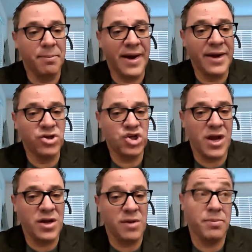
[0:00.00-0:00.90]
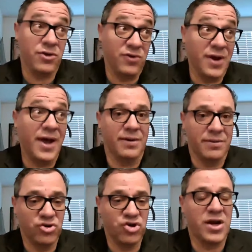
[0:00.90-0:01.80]
by today,
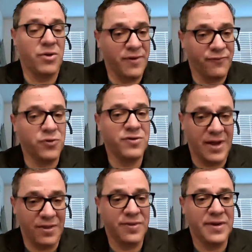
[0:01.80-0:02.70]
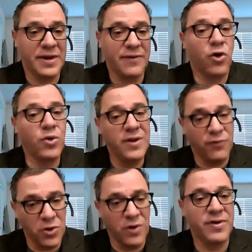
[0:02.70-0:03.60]
January 14th. Only
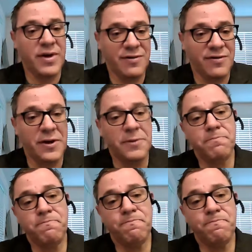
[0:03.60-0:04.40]
for COVID-19.